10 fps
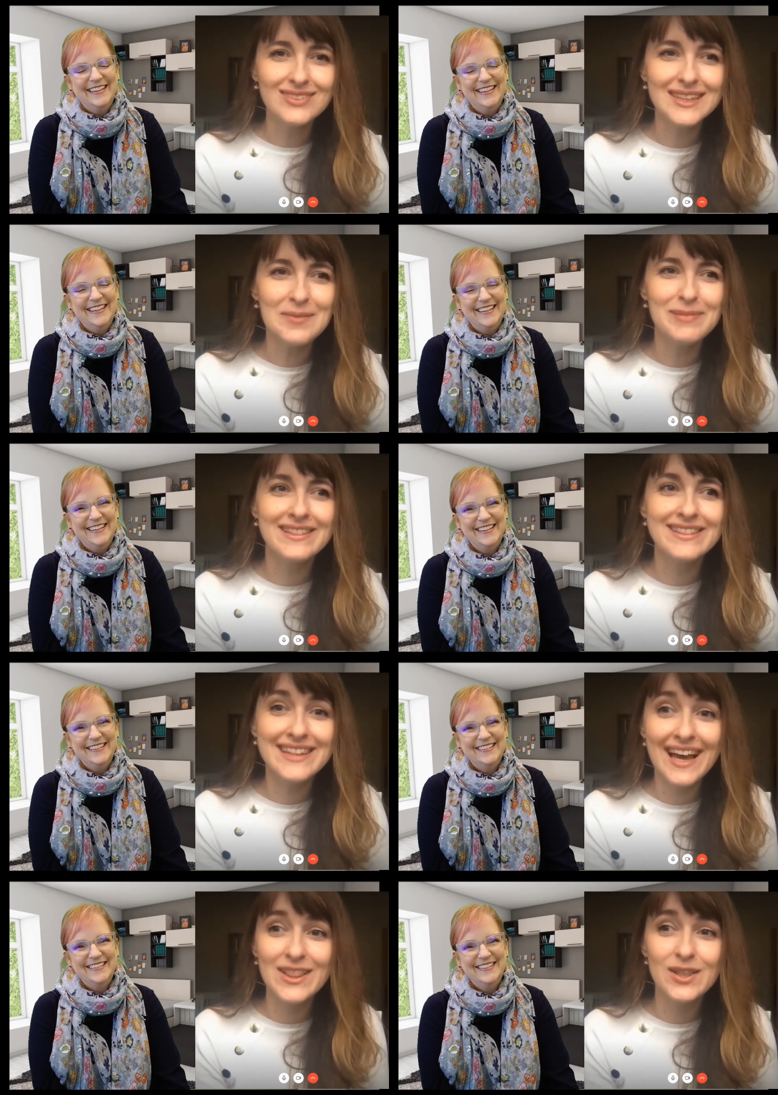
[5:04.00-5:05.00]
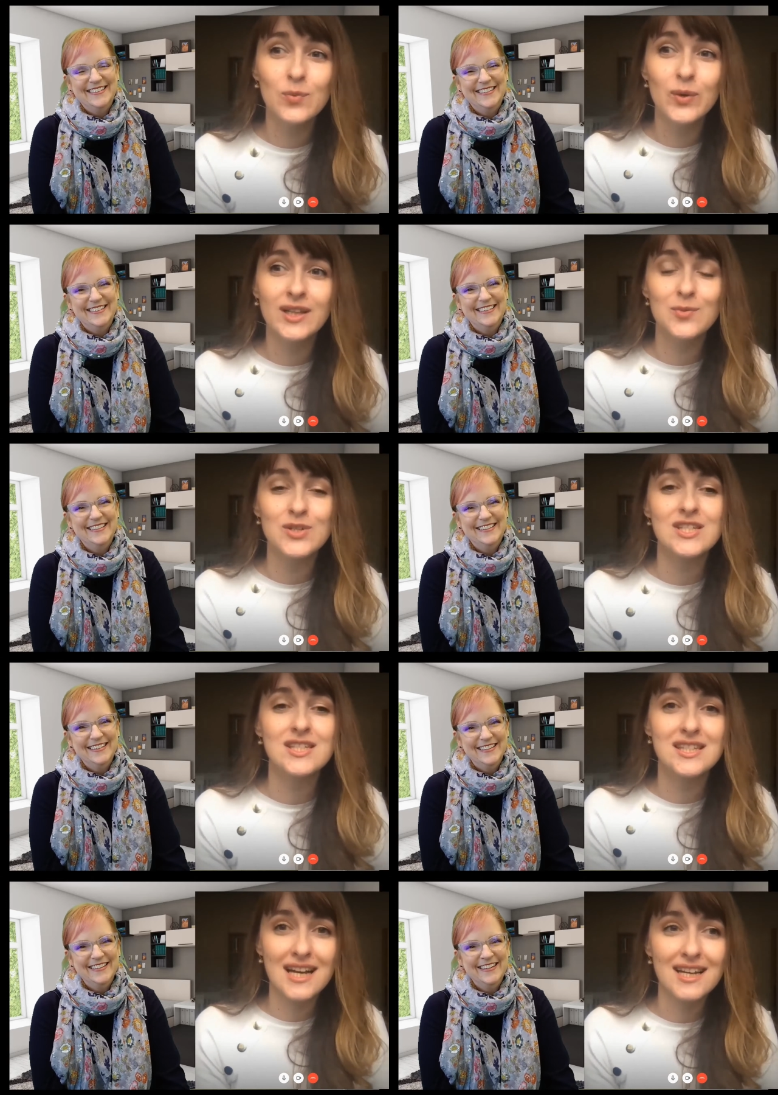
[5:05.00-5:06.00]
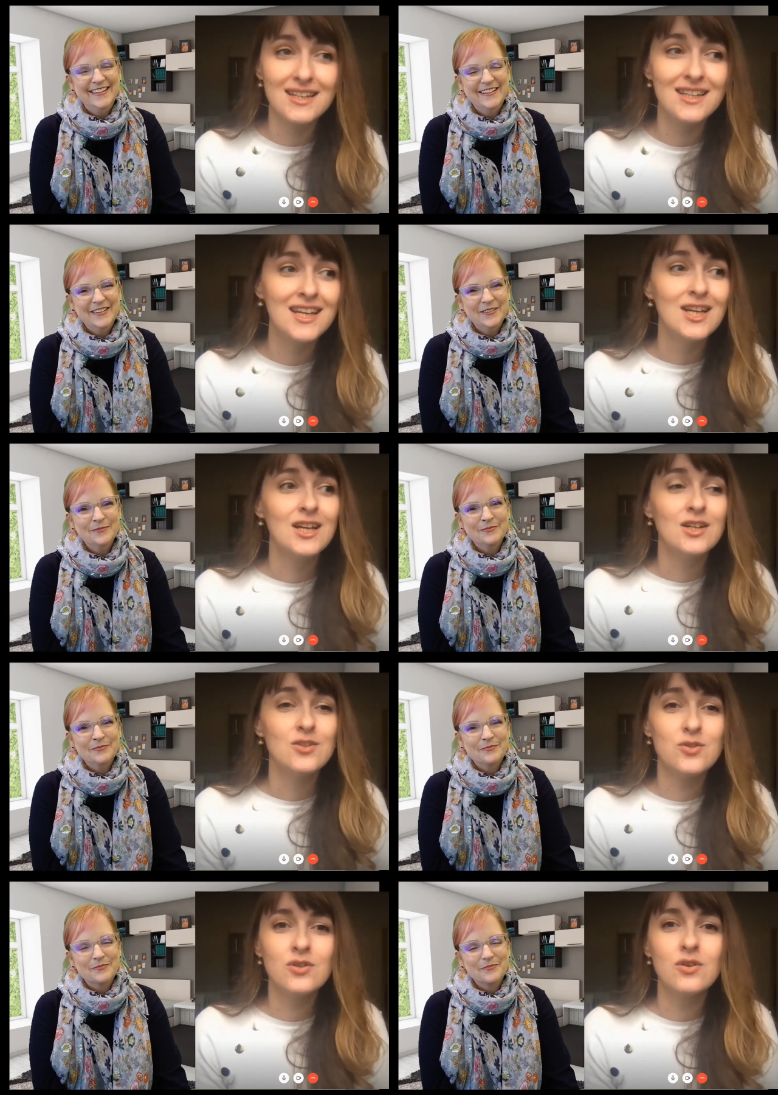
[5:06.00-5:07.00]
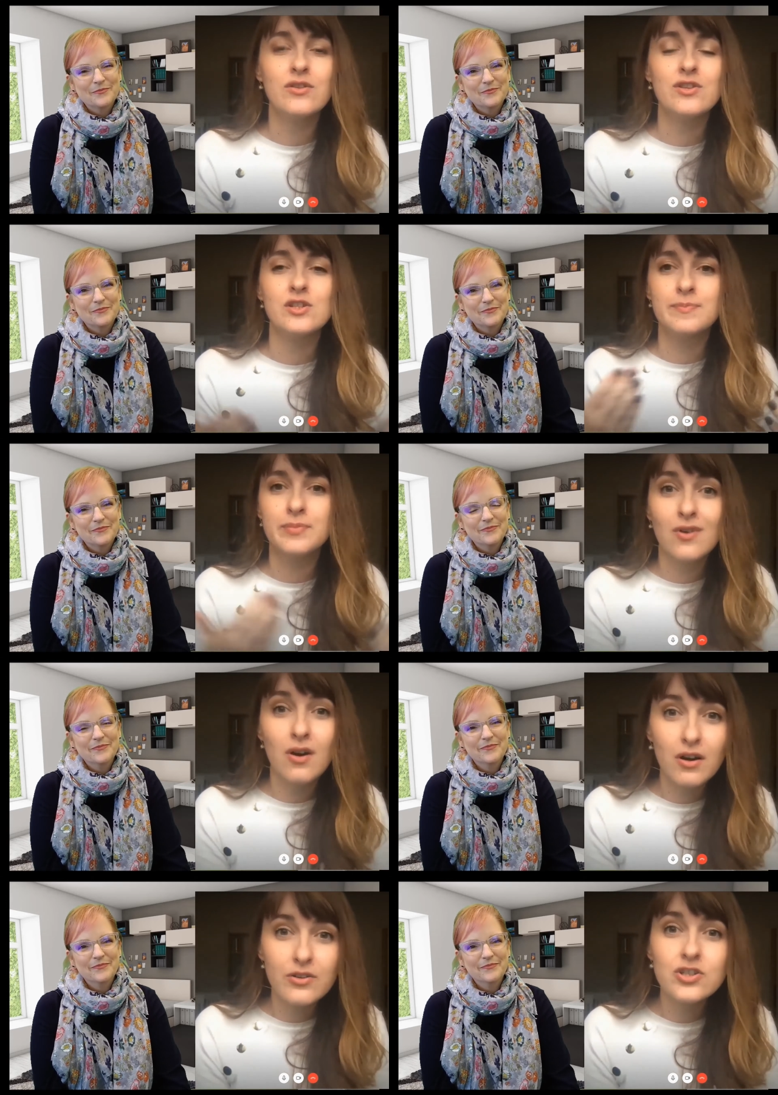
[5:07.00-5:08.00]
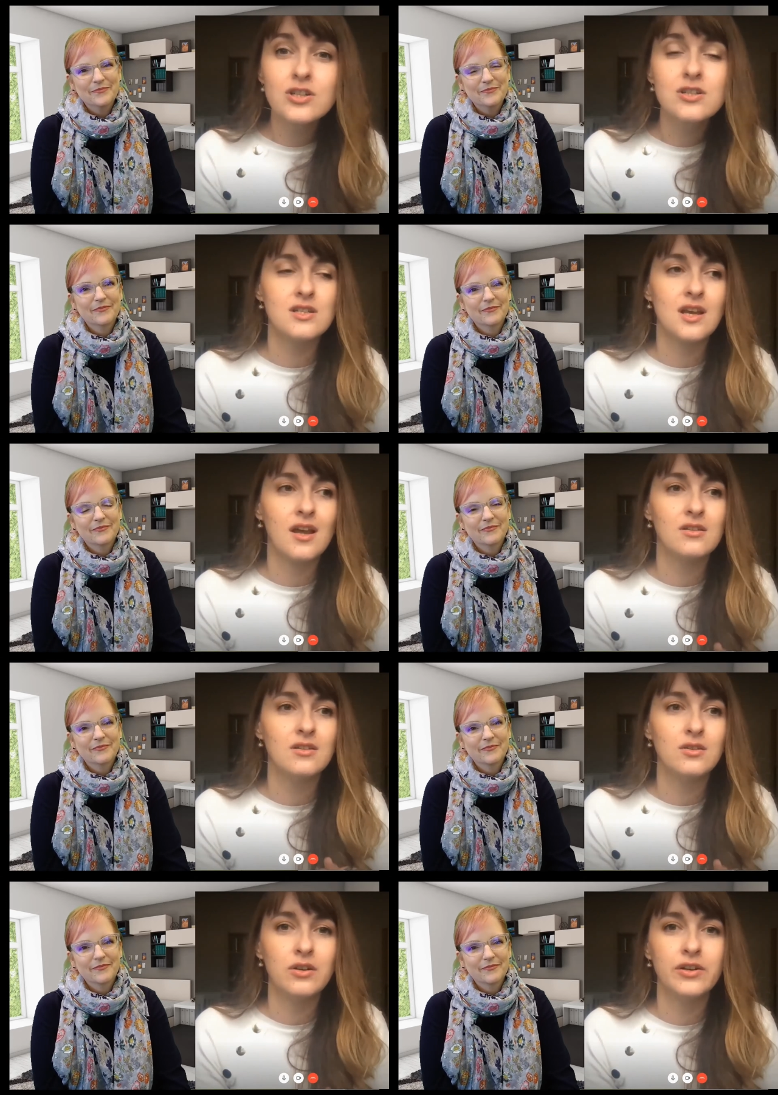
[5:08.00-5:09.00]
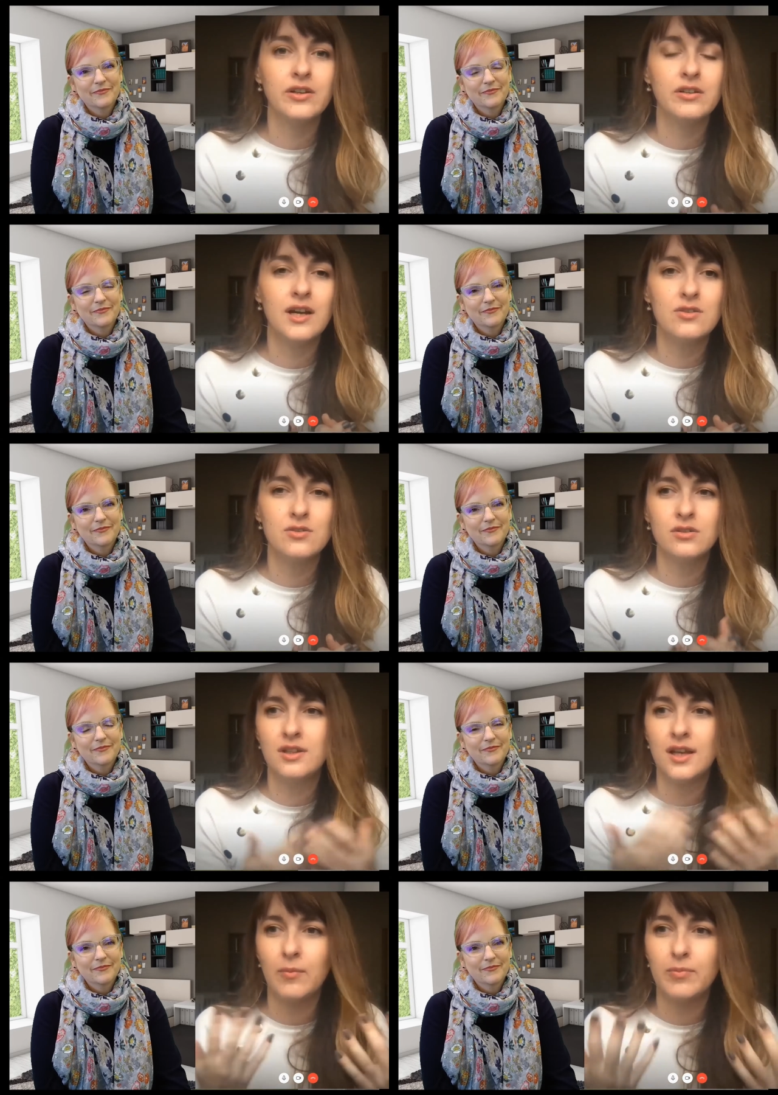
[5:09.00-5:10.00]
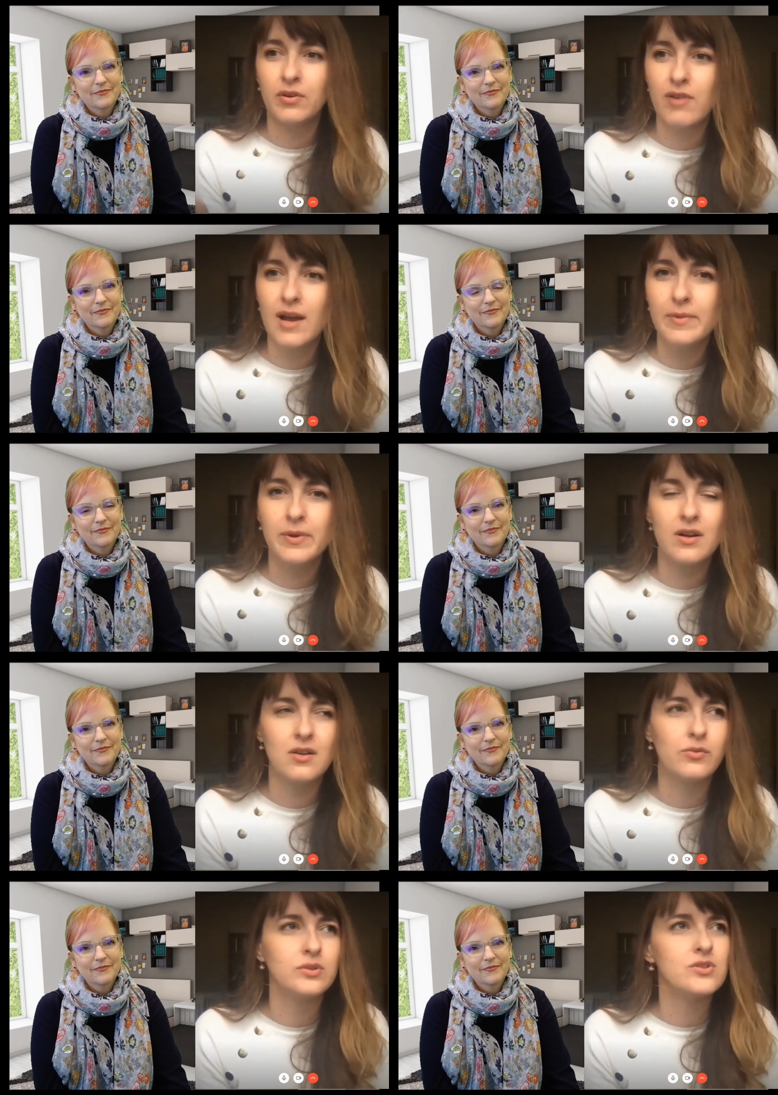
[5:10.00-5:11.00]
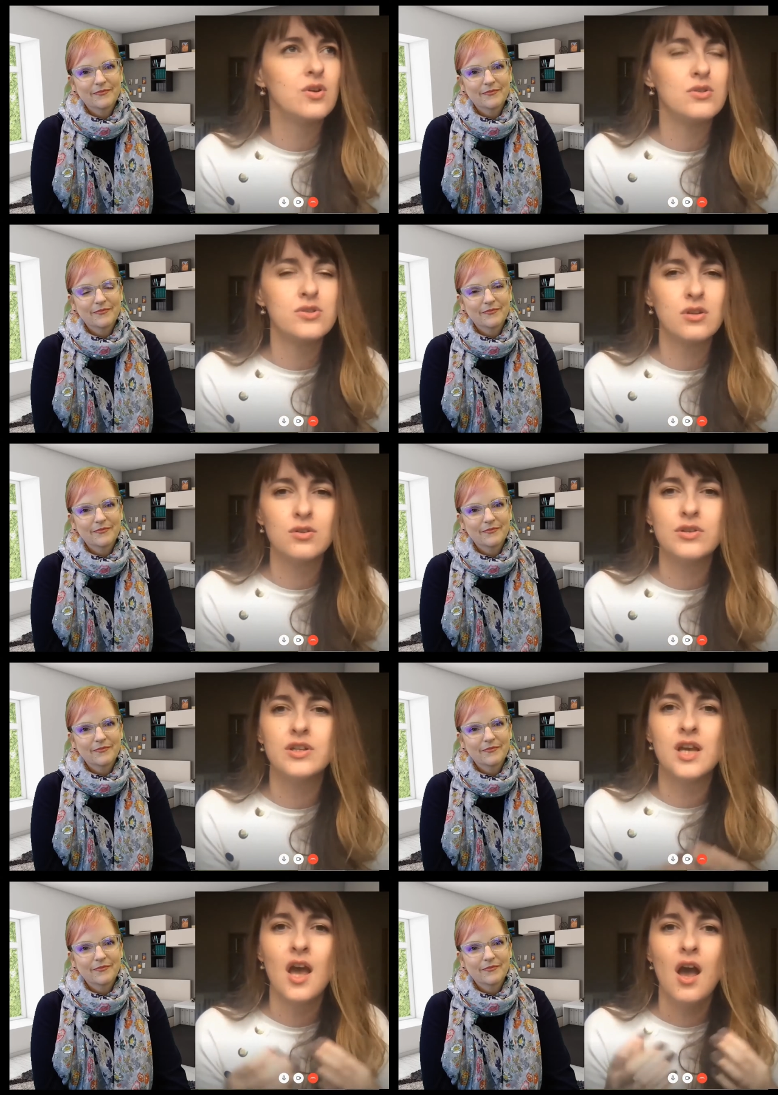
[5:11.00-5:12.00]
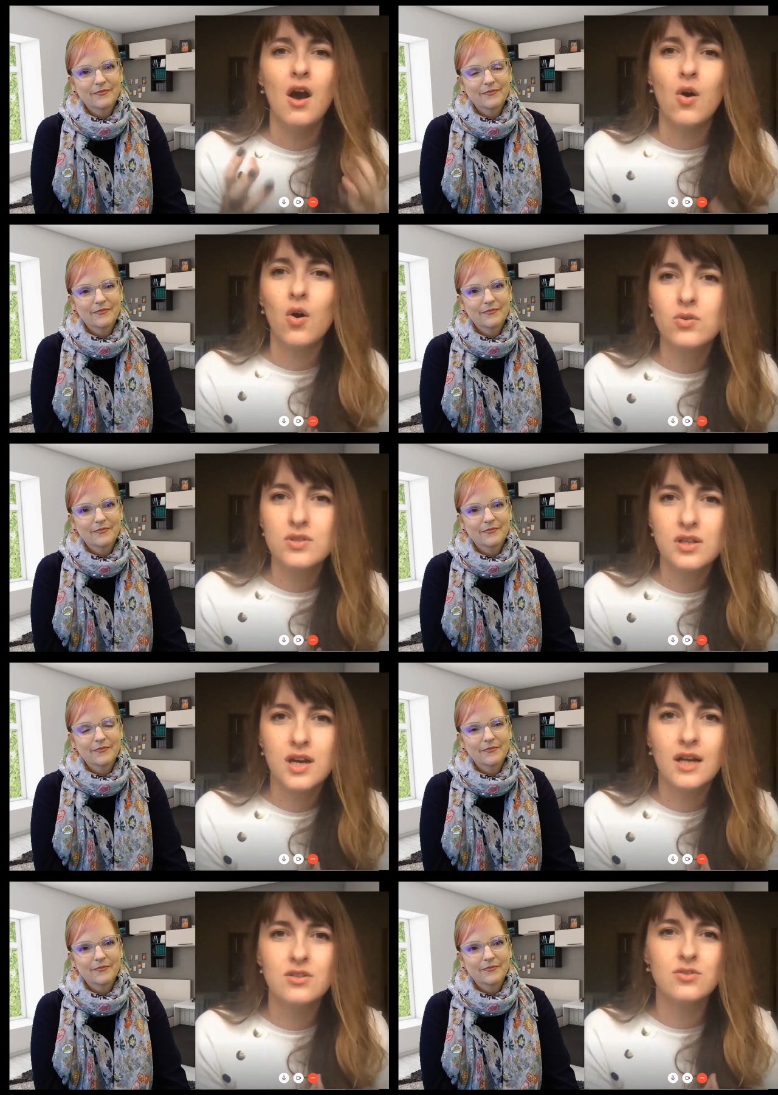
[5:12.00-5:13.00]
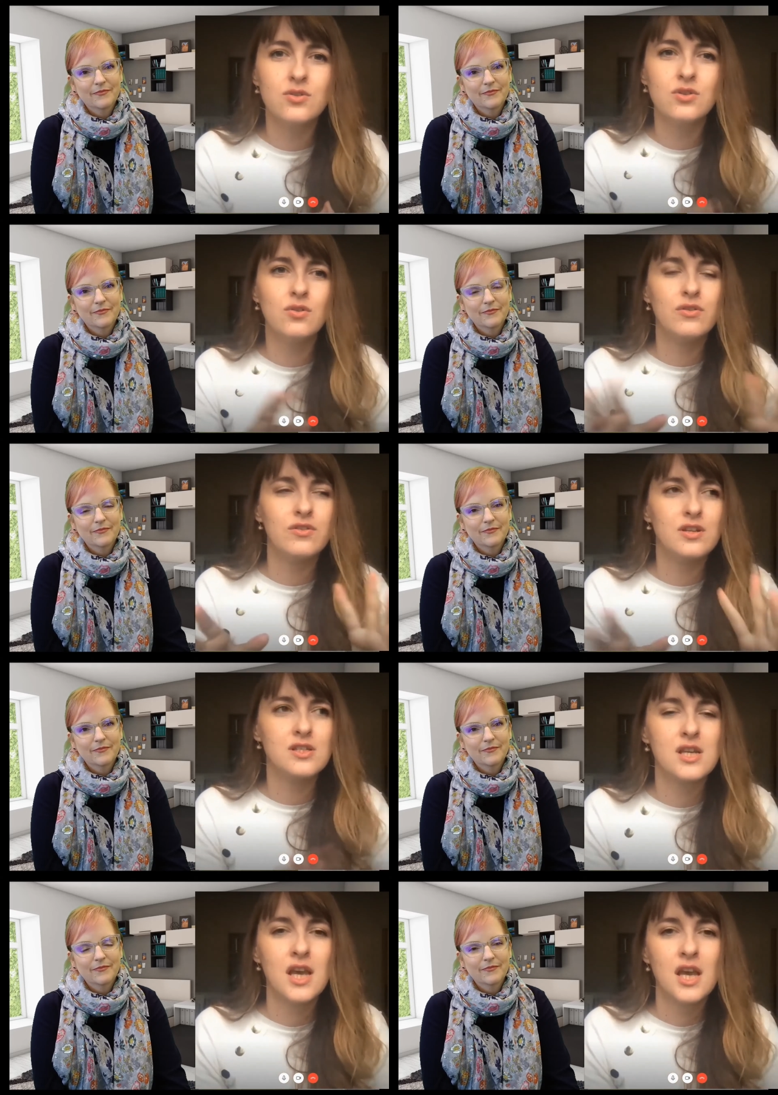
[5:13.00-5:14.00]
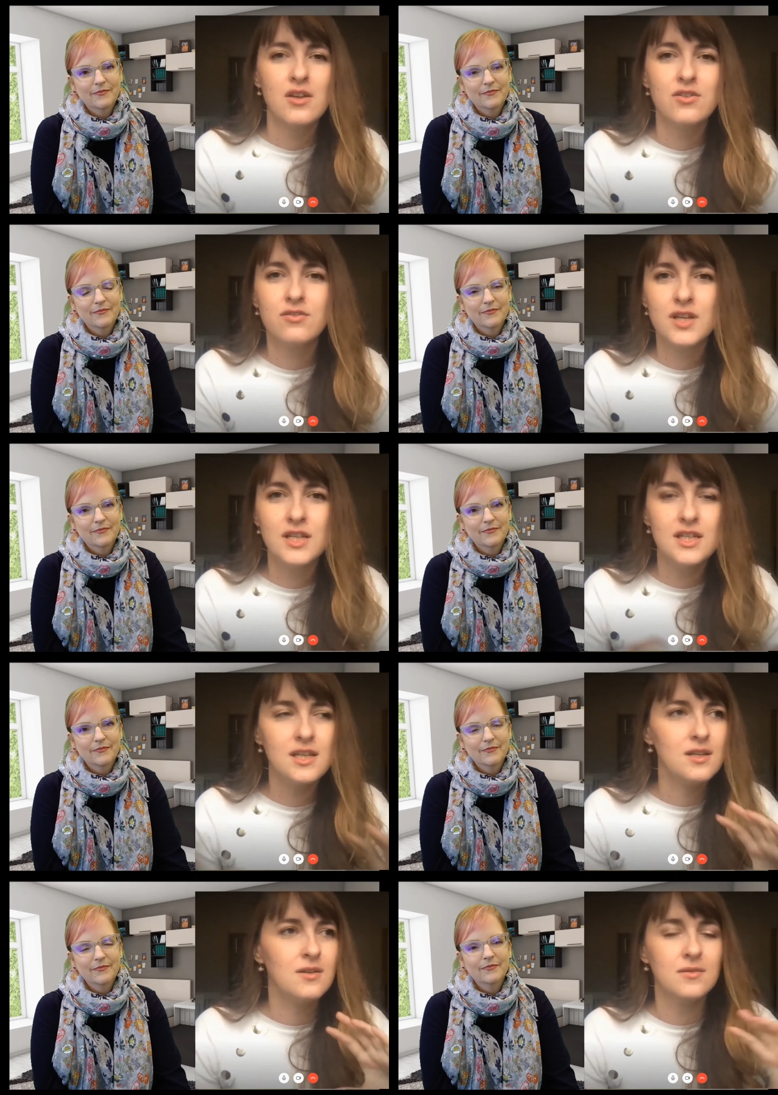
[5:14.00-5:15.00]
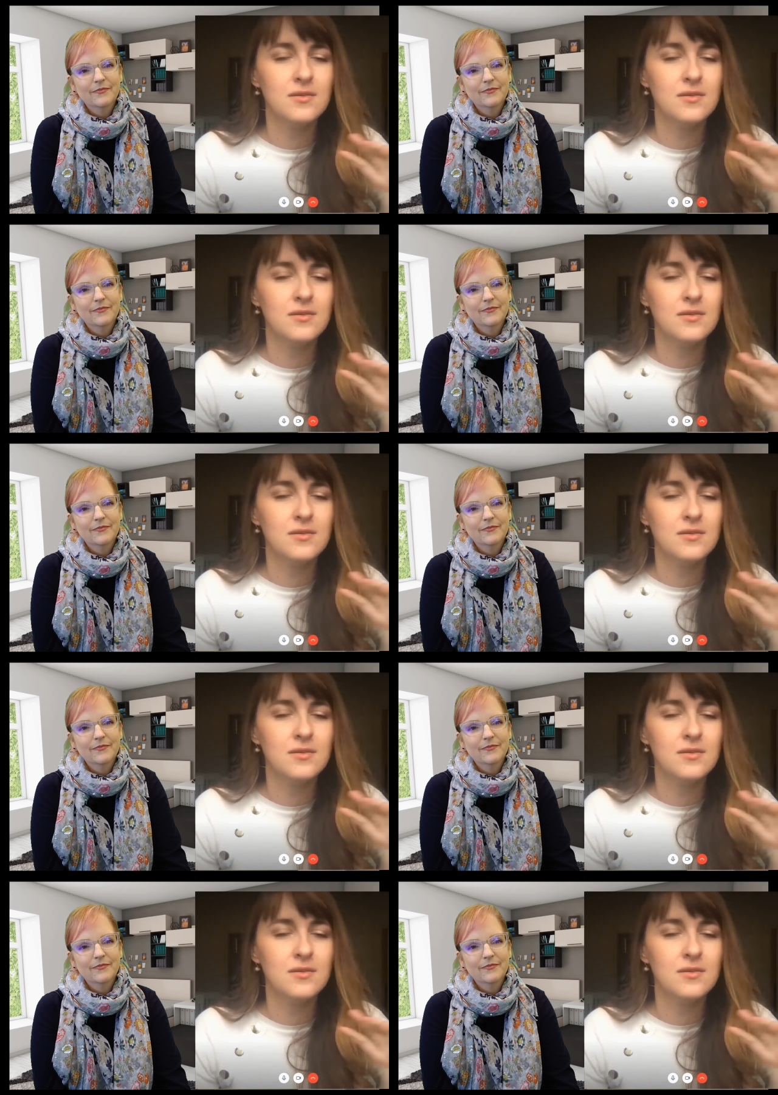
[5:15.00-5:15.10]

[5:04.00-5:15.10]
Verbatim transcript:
Speaker 1: But then when I was studying, doing all this project and learning not only like programming, but I was also learning AutoCAD and doing all this three D